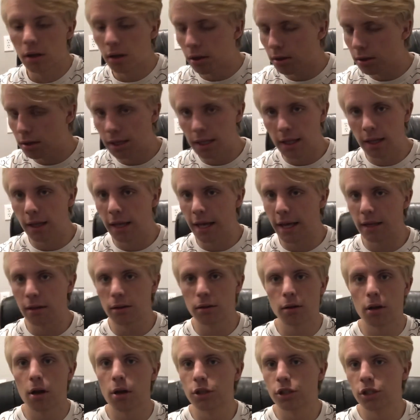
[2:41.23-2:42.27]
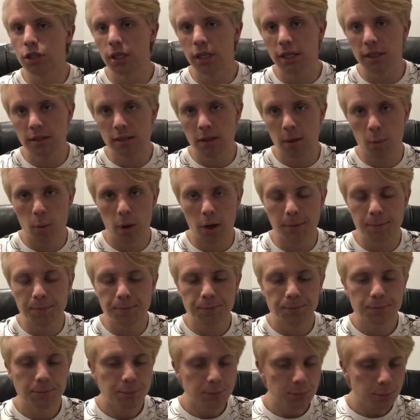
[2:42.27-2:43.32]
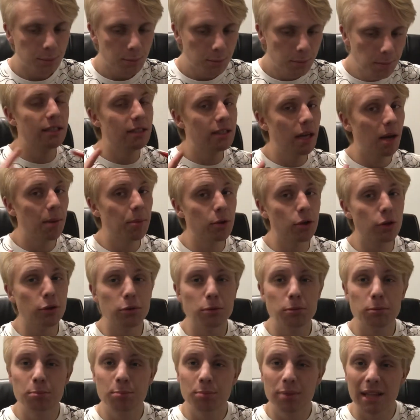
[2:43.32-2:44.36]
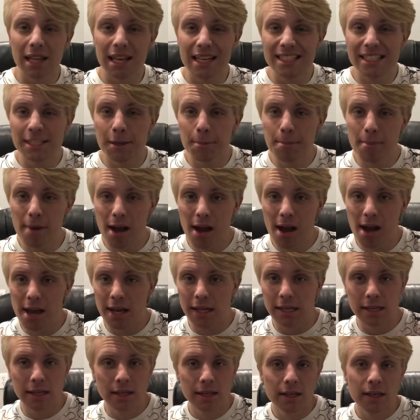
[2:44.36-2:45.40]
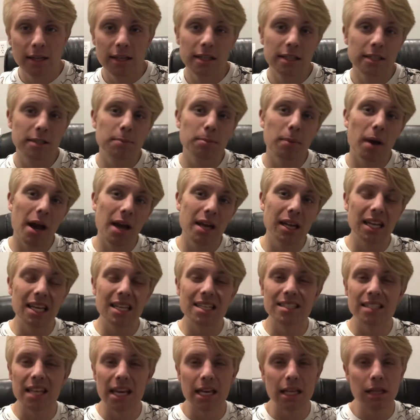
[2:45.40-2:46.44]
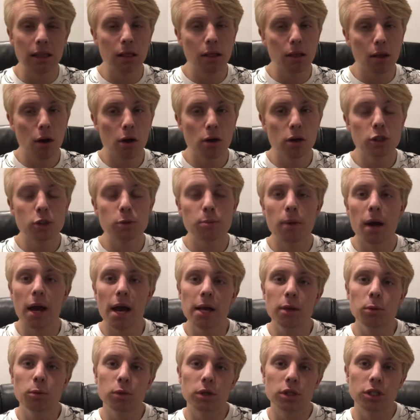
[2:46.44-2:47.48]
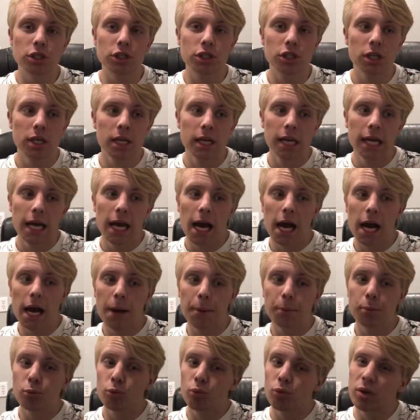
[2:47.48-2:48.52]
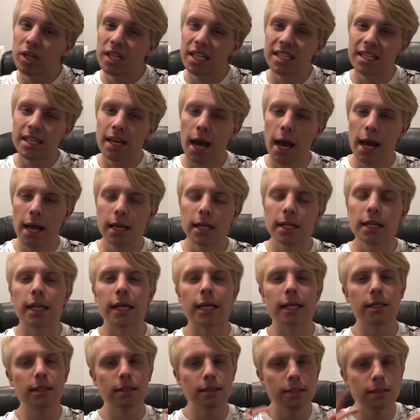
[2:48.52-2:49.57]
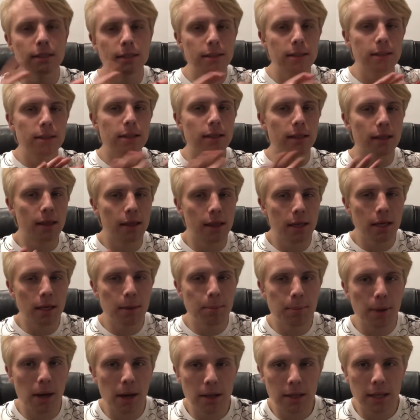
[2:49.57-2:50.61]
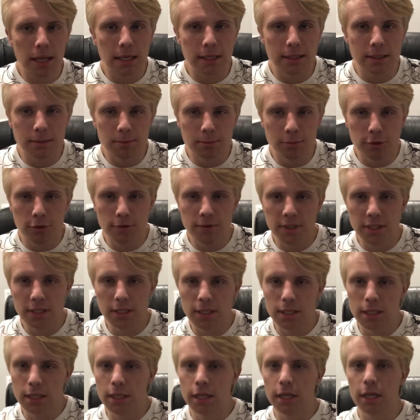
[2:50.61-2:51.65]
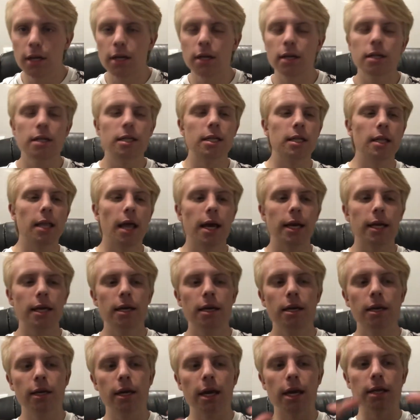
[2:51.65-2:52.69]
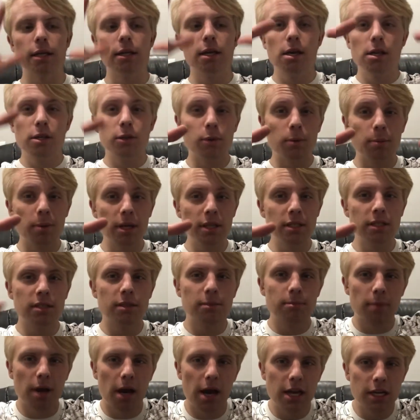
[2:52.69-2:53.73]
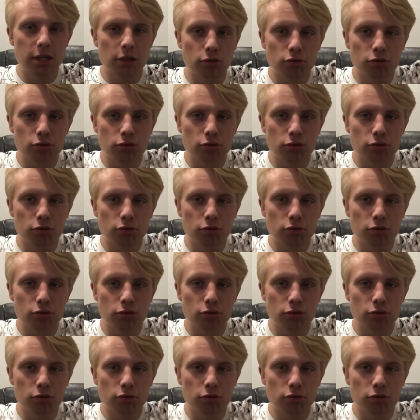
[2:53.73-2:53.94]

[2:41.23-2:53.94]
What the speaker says: like launching it somewhere. W, place a mine. This mine is a large mine, which it kind of like, think about like some movie scene here, and then like, okay, so he places a mine